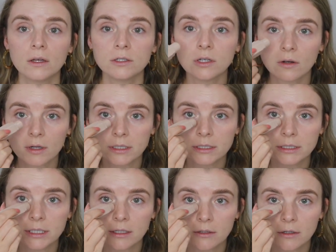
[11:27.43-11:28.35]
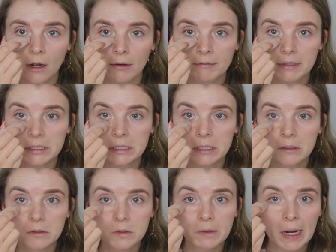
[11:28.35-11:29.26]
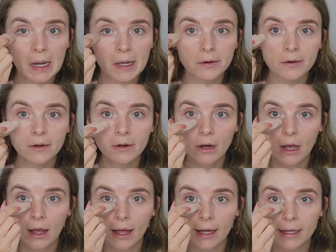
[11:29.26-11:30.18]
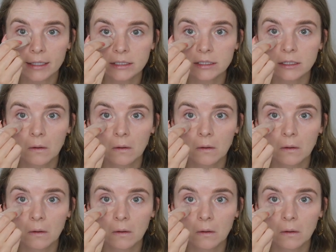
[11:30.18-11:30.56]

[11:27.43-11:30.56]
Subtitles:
So concealer obviously goes right under your eyes,